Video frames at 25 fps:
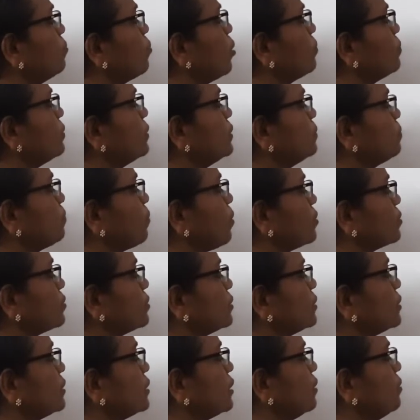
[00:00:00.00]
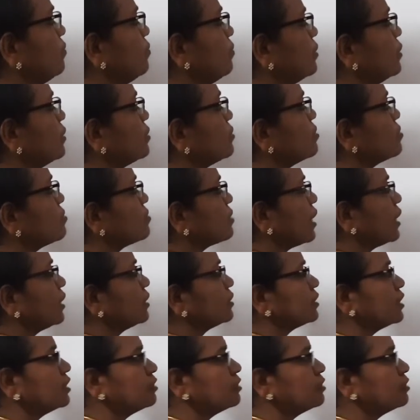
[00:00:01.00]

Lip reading: moment positive is the sign